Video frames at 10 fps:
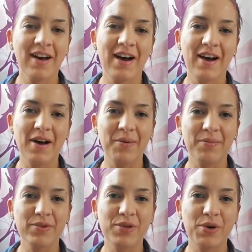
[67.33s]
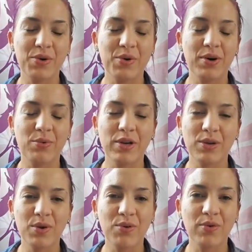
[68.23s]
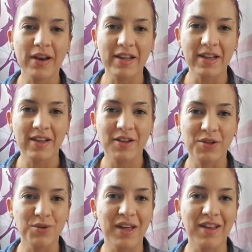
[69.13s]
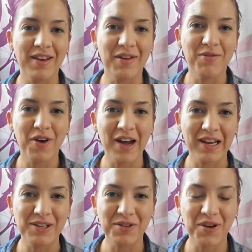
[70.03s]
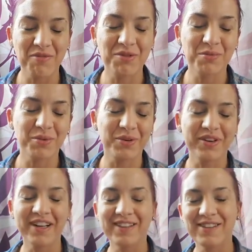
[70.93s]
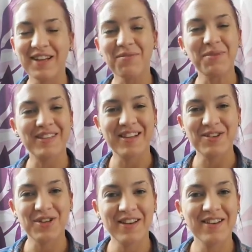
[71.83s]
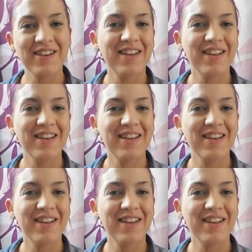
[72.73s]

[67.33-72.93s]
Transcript: So when you are ready, you can find your comfortable and safe position.